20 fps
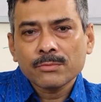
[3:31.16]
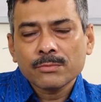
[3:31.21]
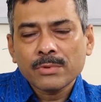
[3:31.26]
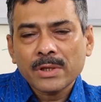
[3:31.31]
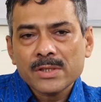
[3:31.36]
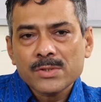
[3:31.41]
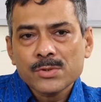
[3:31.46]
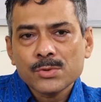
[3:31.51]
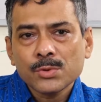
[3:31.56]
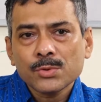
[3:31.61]

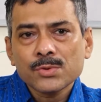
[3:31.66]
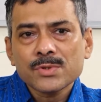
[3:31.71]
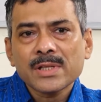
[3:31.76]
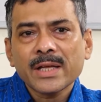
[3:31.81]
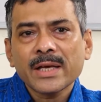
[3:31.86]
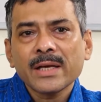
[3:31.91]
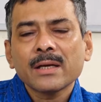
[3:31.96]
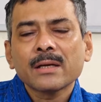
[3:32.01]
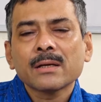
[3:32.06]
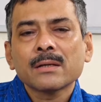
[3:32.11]
whereas those
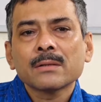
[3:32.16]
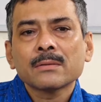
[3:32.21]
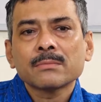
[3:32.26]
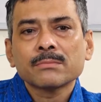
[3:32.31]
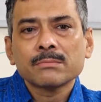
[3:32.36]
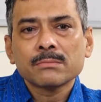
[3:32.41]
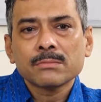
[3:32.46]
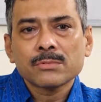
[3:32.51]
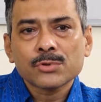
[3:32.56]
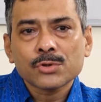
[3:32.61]
like
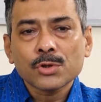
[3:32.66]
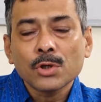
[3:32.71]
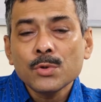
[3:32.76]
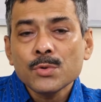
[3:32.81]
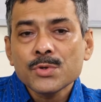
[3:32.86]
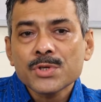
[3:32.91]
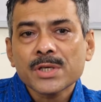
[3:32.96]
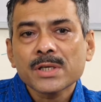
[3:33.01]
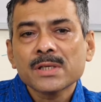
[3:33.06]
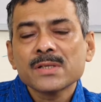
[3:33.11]

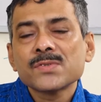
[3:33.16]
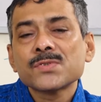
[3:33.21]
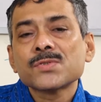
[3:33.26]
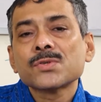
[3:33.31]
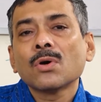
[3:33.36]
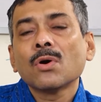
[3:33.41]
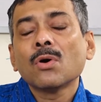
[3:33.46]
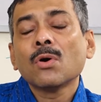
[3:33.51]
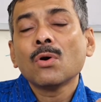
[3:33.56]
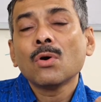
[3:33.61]
solutions
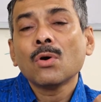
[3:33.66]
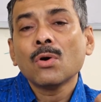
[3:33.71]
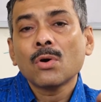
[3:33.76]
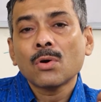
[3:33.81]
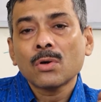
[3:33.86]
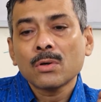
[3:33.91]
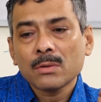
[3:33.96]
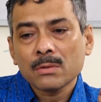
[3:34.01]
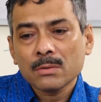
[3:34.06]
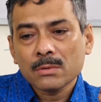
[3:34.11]

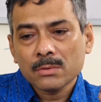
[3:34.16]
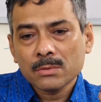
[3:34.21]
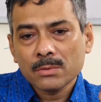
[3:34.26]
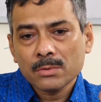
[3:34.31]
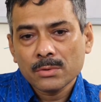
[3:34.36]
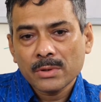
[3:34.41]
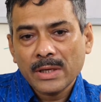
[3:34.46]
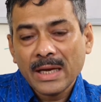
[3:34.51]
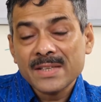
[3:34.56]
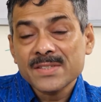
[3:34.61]
or
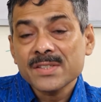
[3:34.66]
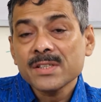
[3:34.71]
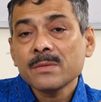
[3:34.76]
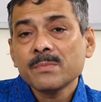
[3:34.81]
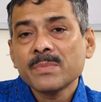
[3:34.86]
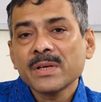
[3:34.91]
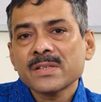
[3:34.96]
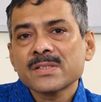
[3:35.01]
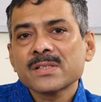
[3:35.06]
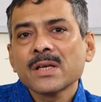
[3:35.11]
acid
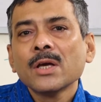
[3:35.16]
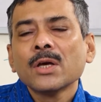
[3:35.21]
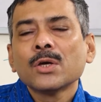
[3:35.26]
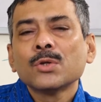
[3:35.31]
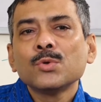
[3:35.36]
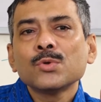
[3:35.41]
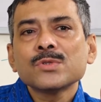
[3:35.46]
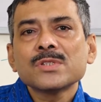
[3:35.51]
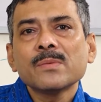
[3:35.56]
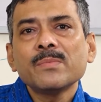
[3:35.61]
base,
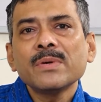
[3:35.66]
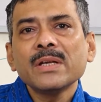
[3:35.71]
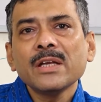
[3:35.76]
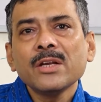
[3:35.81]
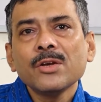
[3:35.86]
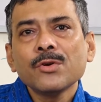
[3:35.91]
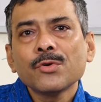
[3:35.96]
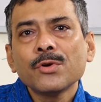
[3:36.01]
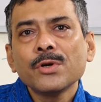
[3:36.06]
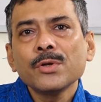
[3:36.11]
those have been
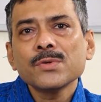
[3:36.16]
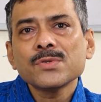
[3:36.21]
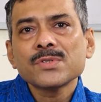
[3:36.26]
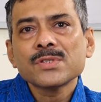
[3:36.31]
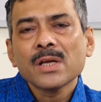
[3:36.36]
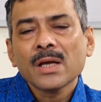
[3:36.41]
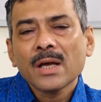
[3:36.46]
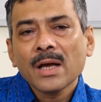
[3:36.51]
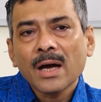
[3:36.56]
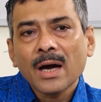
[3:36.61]

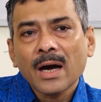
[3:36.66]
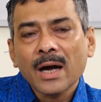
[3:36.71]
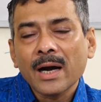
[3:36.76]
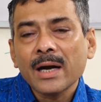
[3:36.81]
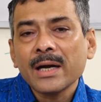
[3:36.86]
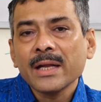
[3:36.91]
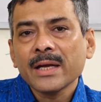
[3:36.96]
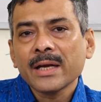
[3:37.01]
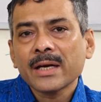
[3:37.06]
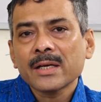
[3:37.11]
introduced
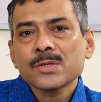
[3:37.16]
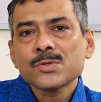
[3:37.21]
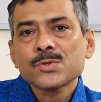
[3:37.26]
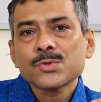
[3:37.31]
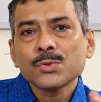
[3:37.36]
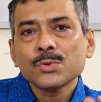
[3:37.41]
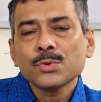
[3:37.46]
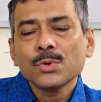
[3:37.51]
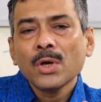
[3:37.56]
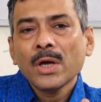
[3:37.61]
earlier.
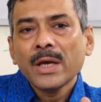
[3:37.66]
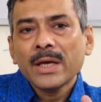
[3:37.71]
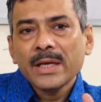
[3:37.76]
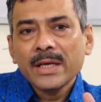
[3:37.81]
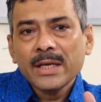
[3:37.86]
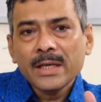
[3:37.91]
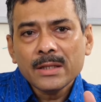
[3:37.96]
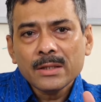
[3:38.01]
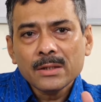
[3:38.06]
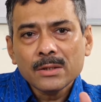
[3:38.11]
So,
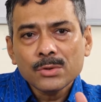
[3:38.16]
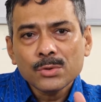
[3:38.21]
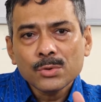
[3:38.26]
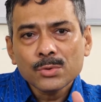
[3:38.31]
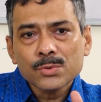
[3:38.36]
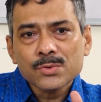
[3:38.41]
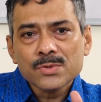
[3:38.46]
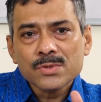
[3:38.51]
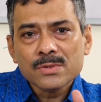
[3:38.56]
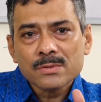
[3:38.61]
in
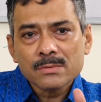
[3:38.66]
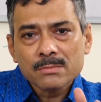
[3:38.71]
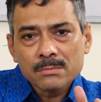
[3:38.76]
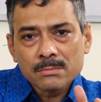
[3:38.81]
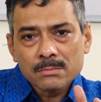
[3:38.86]
those